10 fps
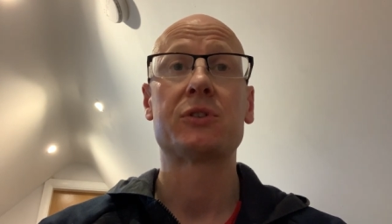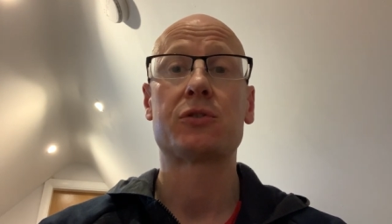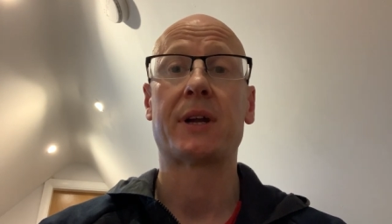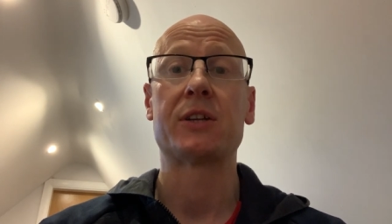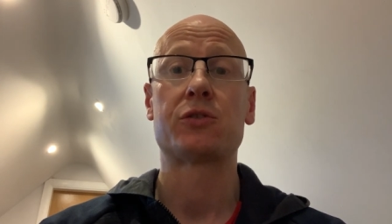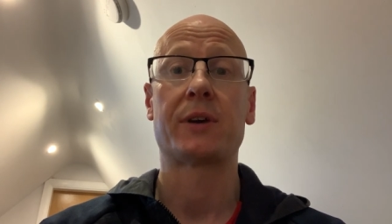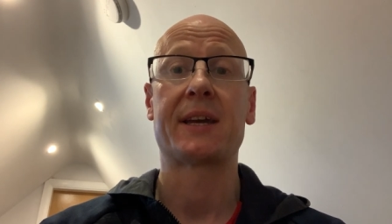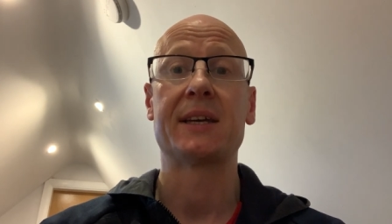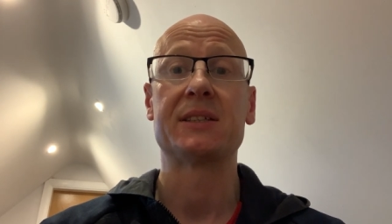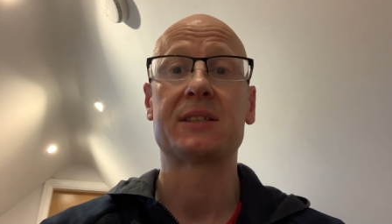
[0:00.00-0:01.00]
trying to
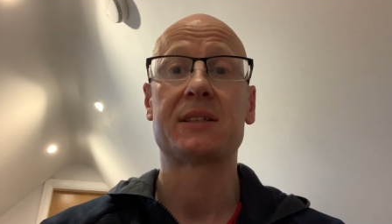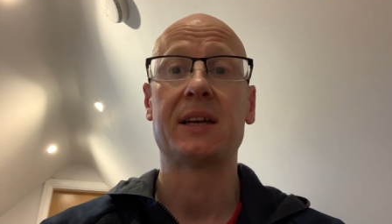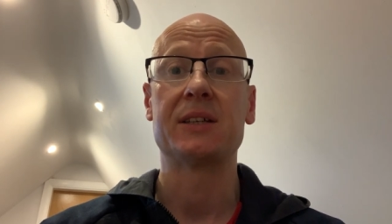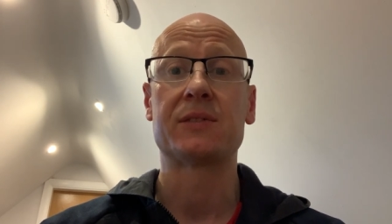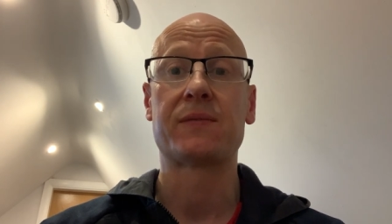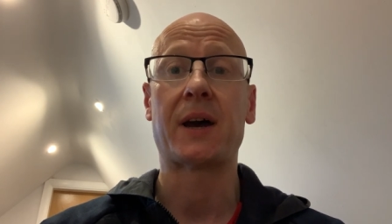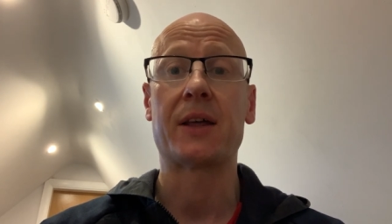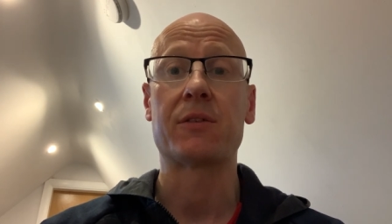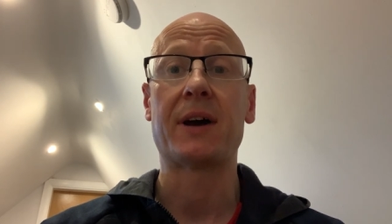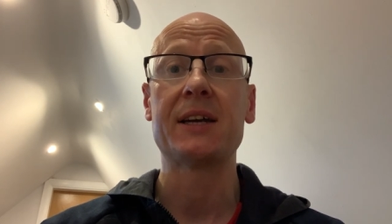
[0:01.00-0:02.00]
trick his
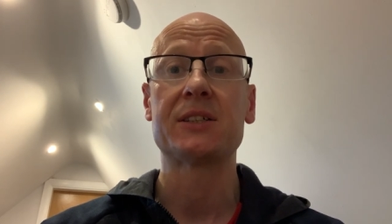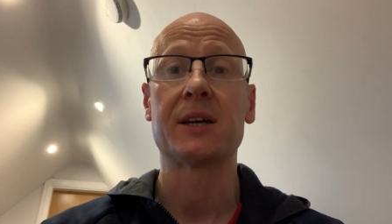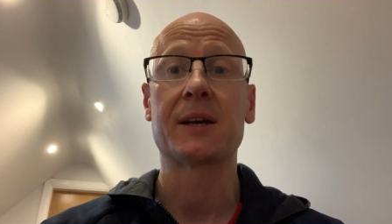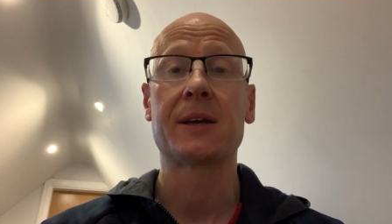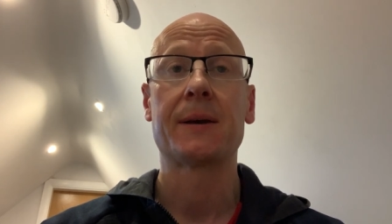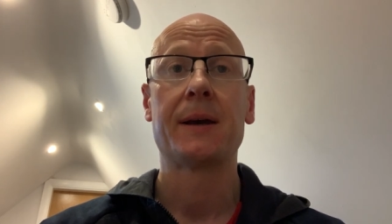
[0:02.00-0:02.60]
father Isaac.